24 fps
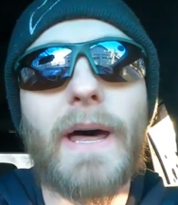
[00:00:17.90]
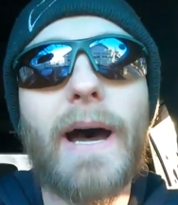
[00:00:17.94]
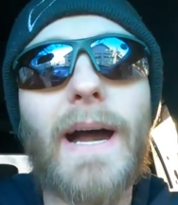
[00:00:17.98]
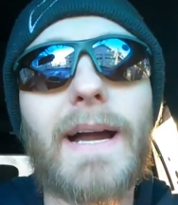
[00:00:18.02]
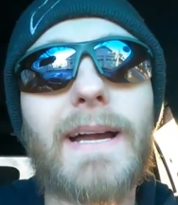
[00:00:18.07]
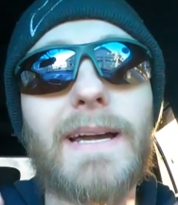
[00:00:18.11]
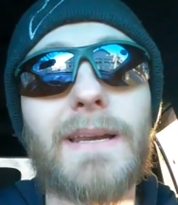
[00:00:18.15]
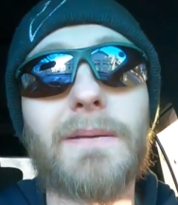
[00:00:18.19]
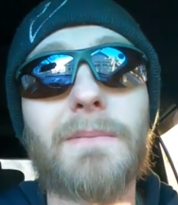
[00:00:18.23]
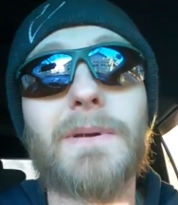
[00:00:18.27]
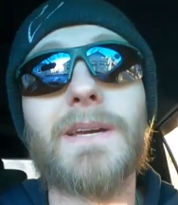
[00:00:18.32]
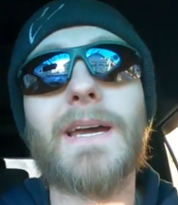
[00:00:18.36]

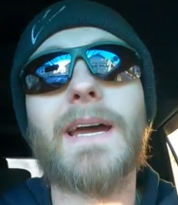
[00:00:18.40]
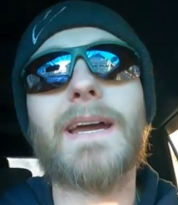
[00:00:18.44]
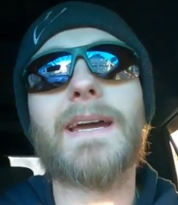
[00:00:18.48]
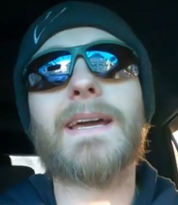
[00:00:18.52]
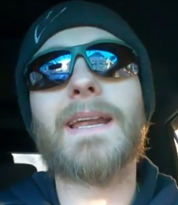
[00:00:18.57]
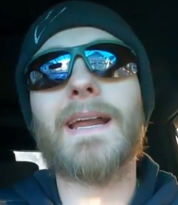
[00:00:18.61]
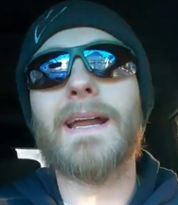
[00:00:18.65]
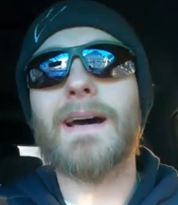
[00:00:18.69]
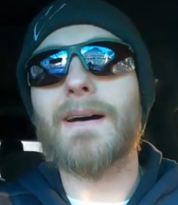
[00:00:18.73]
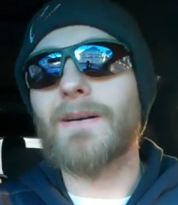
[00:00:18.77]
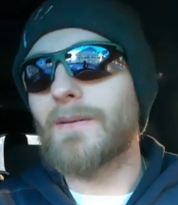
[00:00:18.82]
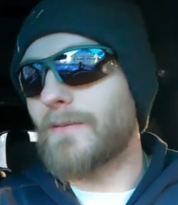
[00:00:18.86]
not going to be
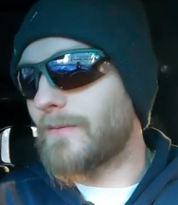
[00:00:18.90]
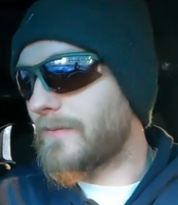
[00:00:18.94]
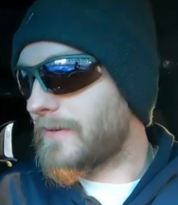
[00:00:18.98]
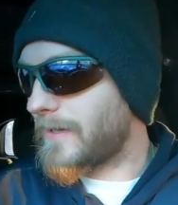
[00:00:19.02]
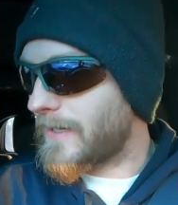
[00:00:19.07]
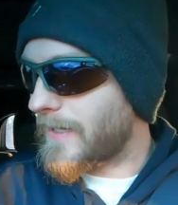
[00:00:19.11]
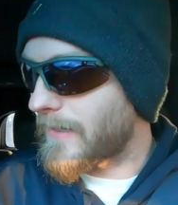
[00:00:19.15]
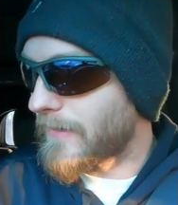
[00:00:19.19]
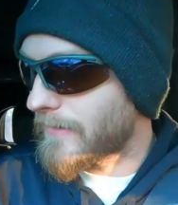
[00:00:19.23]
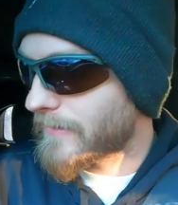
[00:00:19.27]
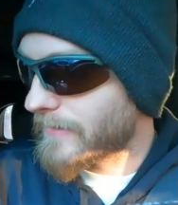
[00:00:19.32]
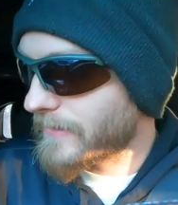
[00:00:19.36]
hanging out
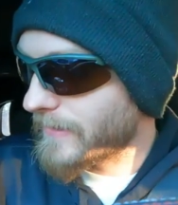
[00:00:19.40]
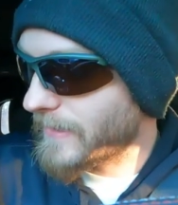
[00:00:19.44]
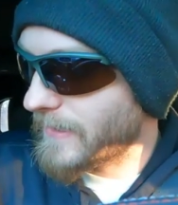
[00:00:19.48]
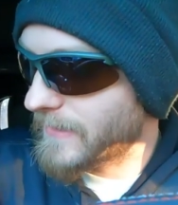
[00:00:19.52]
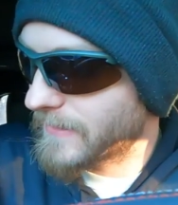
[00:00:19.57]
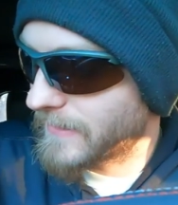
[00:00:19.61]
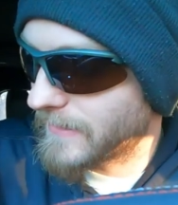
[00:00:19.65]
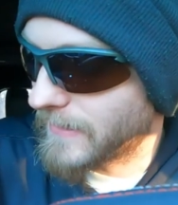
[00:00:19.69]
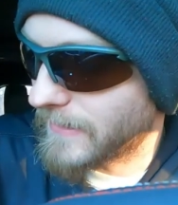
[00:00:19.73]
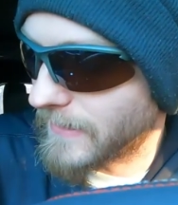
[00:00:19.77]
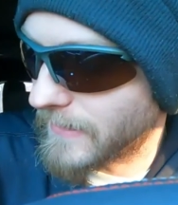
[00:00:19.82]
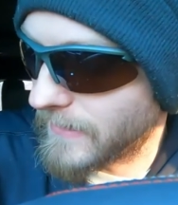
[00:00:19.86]

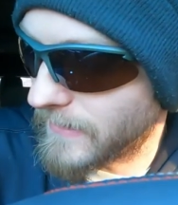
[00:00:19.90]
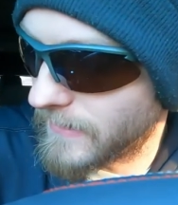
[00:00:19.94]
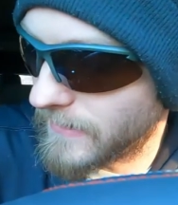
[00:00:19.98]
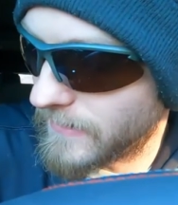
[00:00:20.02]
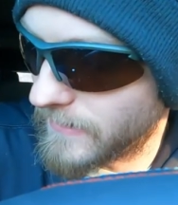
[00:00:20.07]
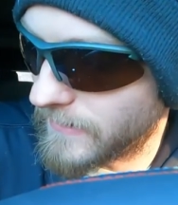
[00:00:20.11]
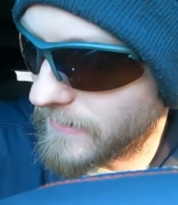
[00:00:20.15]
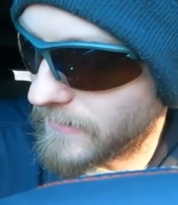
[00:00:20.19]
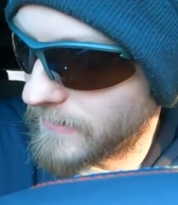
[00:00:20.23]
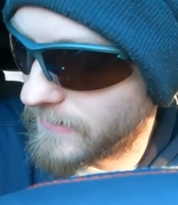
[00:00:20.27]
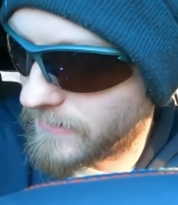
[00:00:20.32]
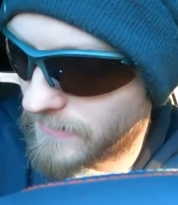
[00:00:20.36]
outside
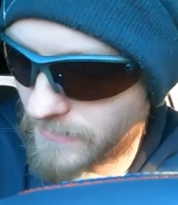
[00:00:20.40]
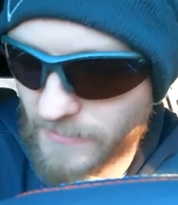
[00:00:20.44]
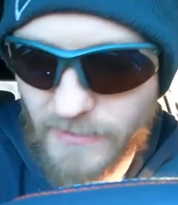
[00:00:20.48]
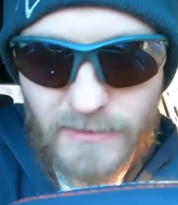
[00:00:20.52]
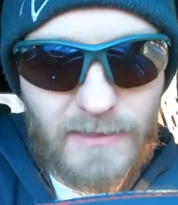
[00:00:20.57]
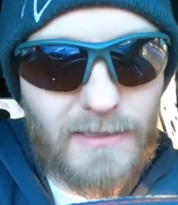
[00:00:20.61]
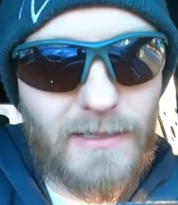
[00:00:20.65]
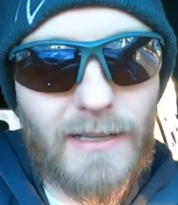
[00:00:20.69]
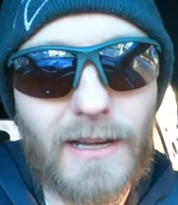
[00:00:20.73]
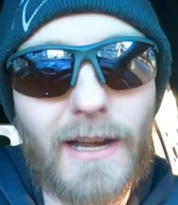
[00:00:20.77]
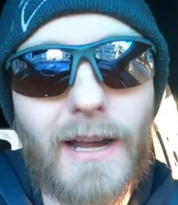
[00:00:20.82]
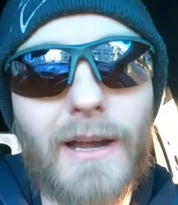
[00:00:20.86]
today.
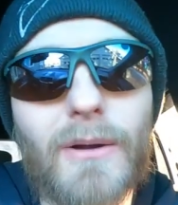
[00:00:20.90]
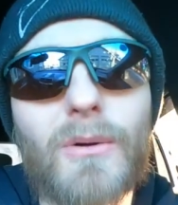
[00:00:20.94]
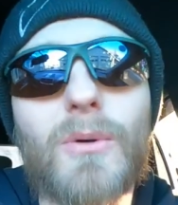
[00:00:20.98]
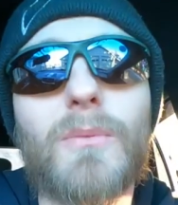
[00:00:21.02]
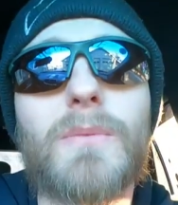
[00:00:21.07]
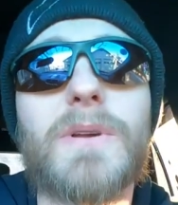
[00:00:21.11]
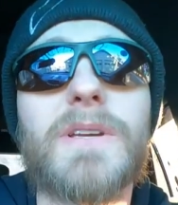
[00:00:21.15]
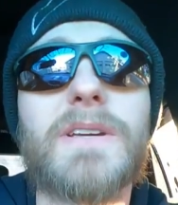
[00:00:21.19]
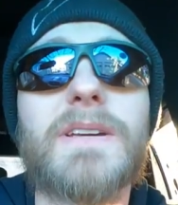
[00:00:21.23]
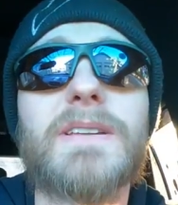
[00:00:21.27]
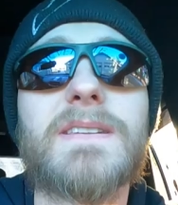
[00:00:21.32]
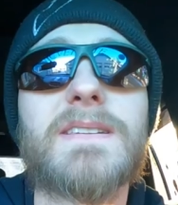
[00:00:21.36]
I will be